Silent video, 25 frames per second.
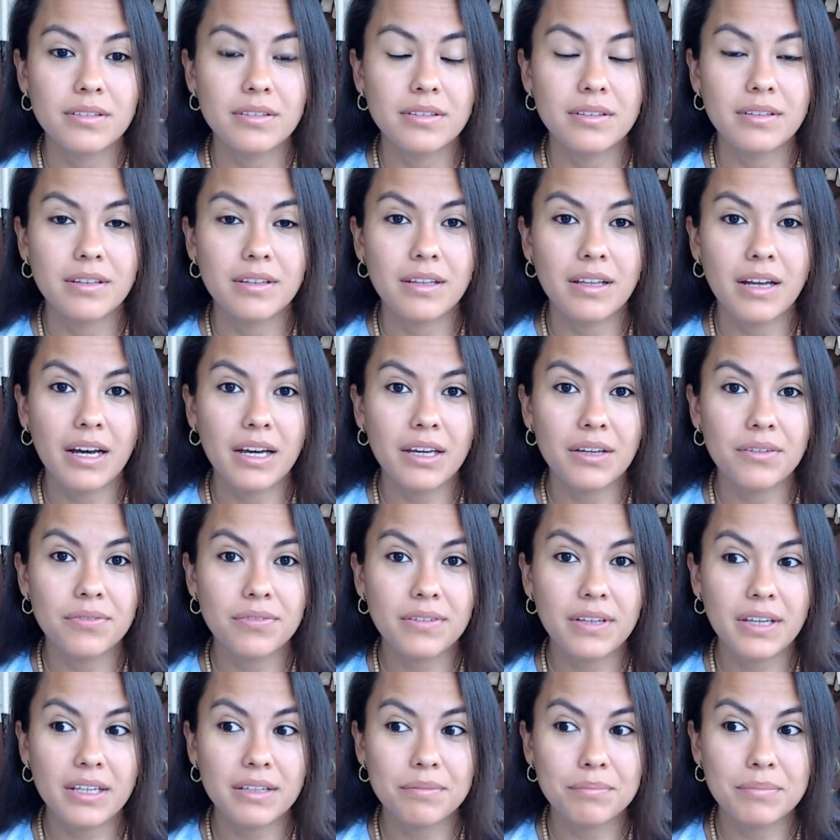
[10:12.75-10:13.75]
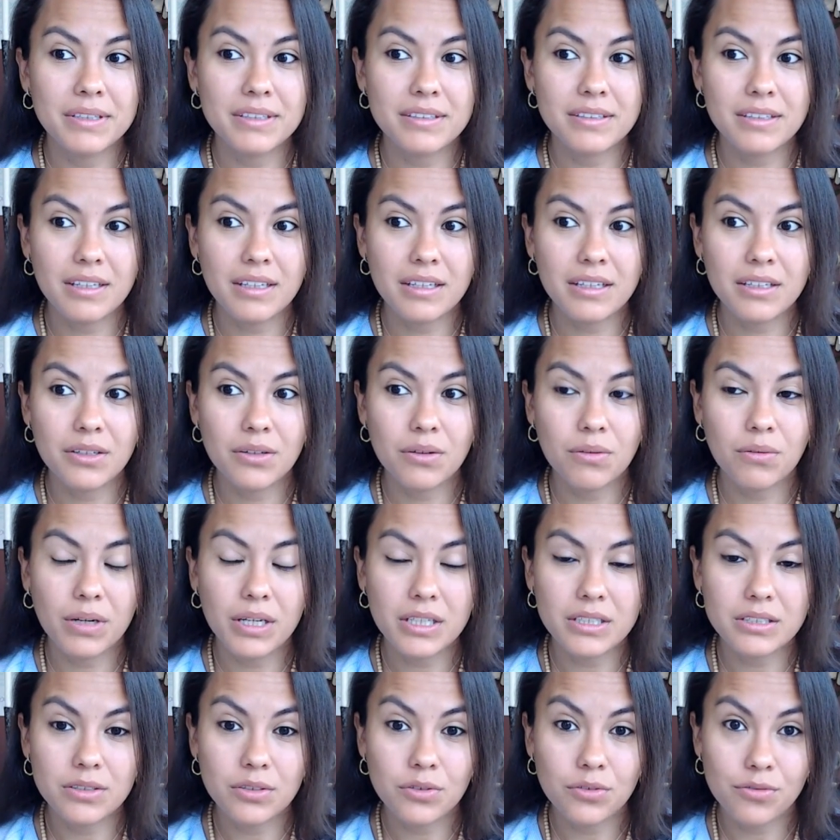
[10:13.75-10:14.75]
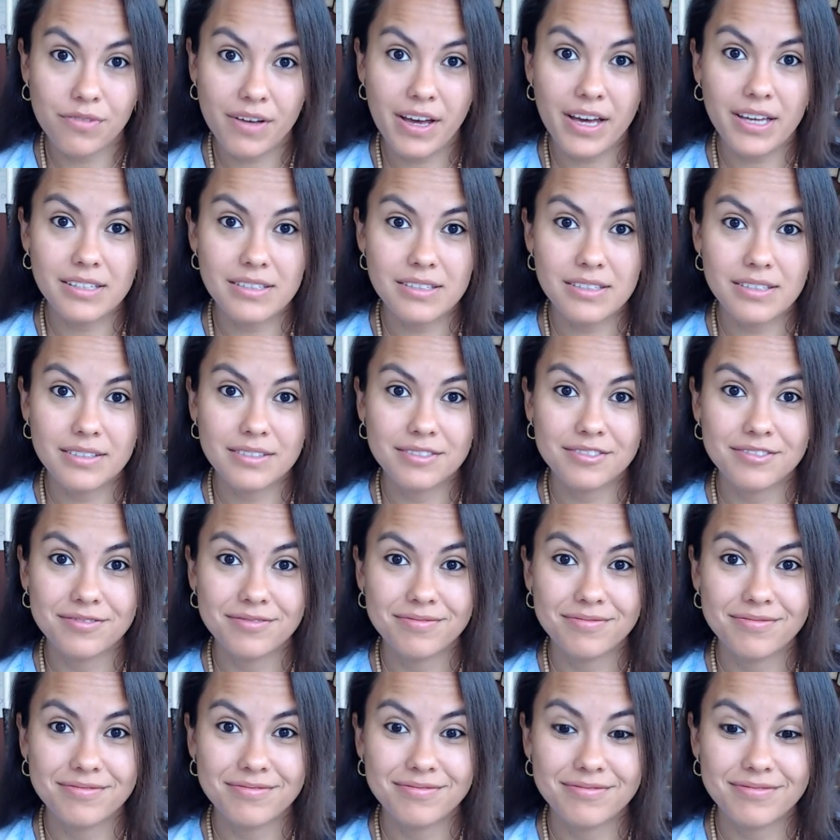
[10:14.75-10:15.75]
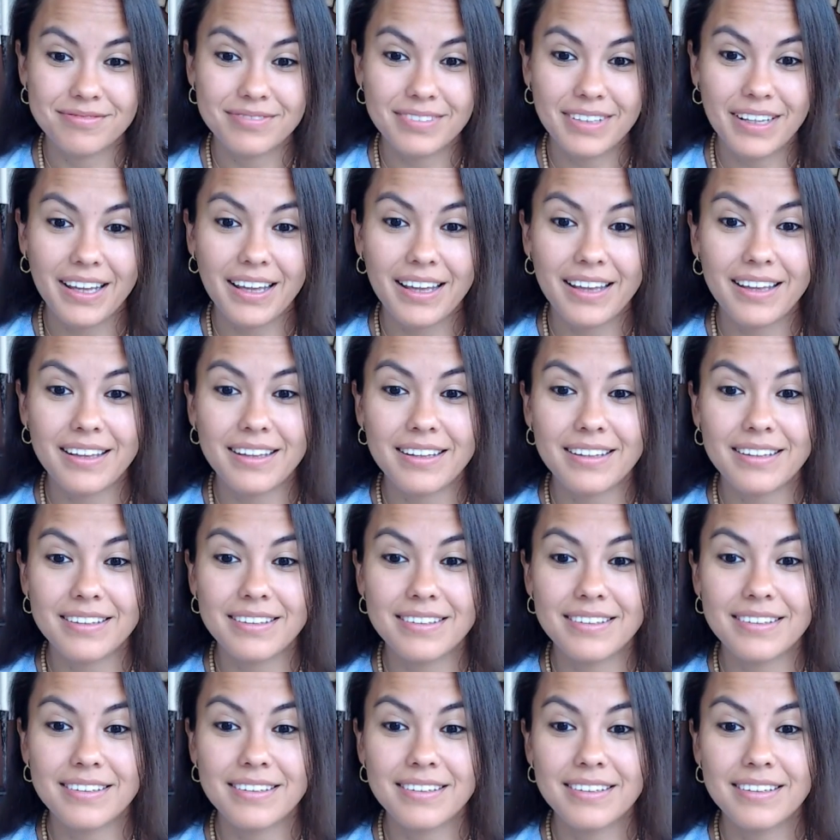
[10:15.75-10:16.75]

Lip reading: life can be taken away so fast. And